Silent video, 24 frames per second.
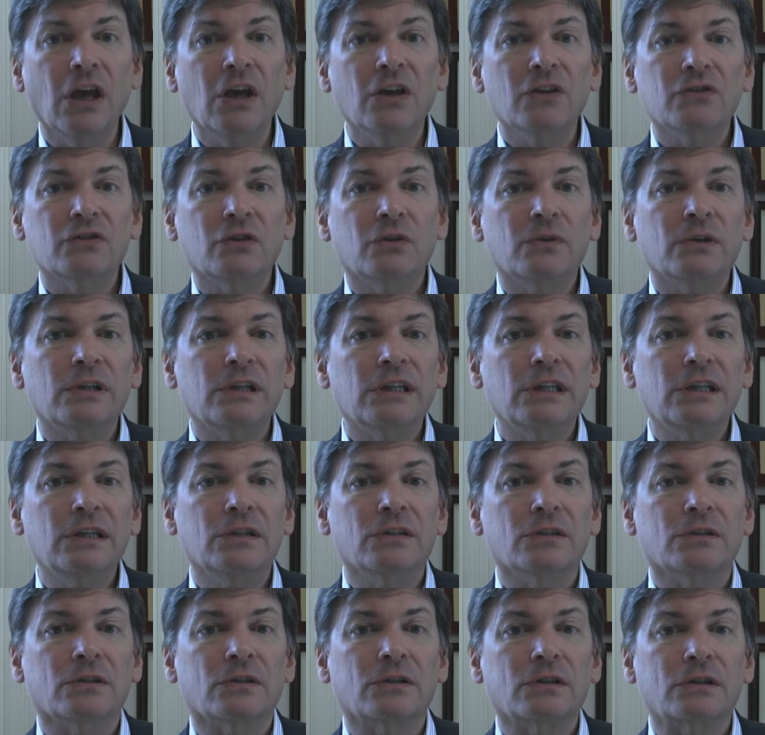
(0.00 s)
So
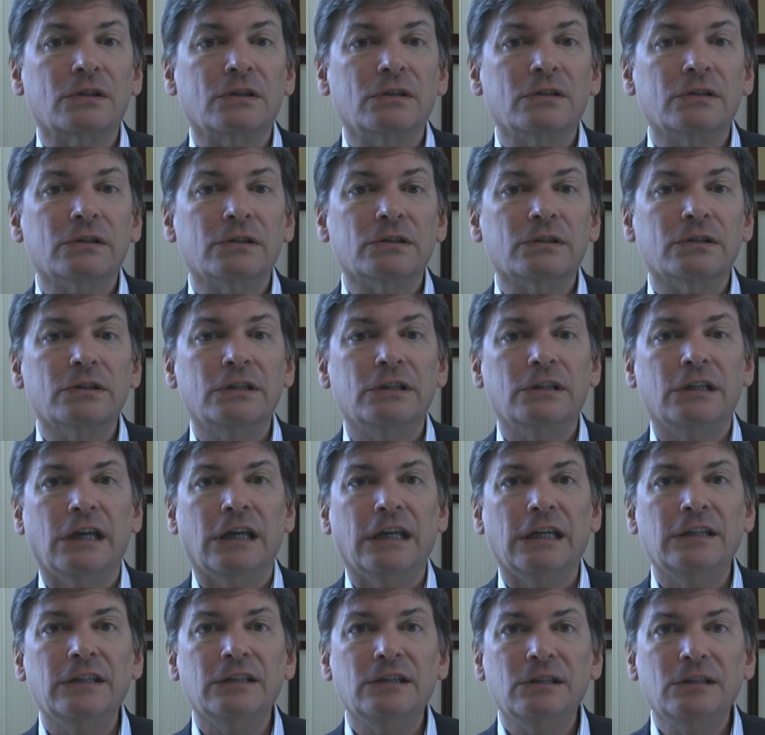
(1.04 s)
here, clearly
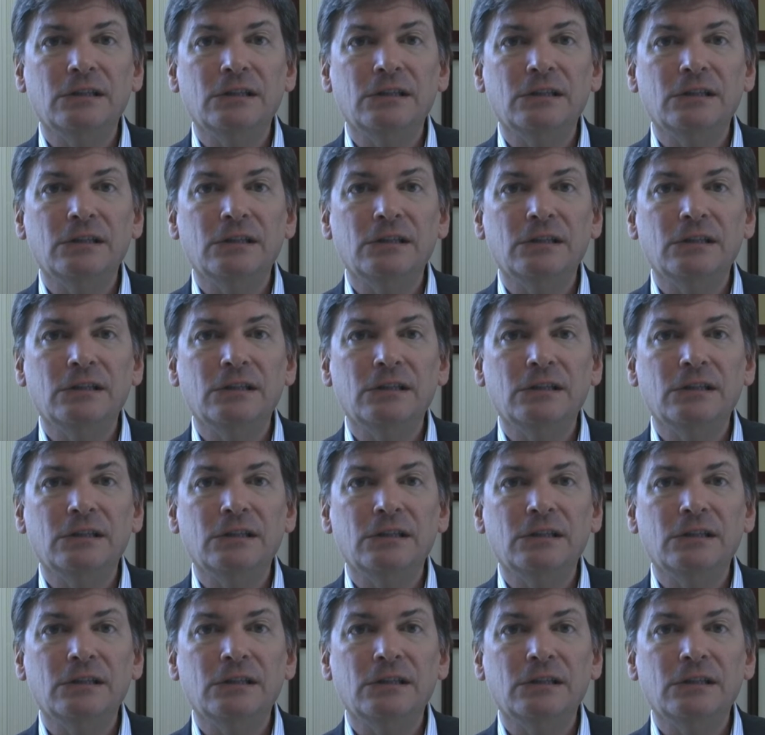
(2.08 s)
a